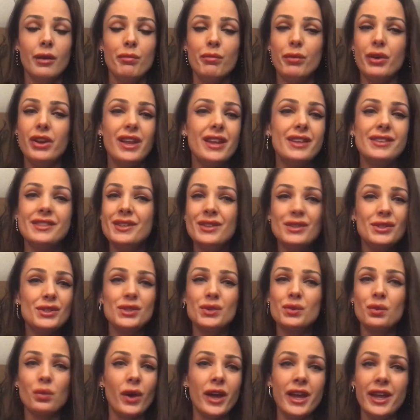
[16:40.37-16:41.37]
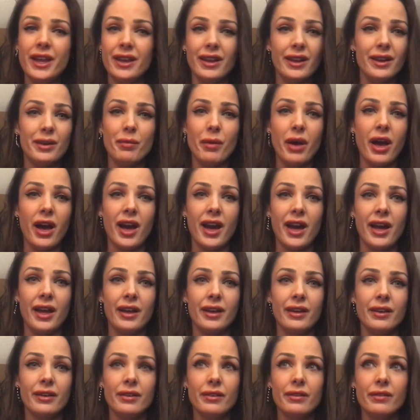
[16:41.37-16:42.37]
but isn't swayed
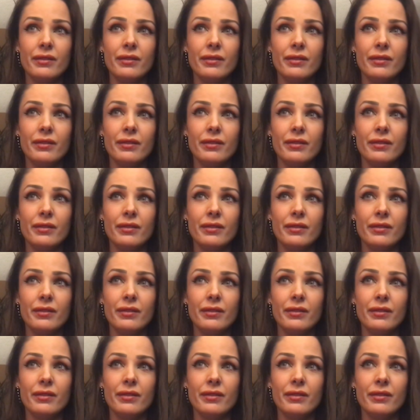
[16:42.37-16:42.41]
by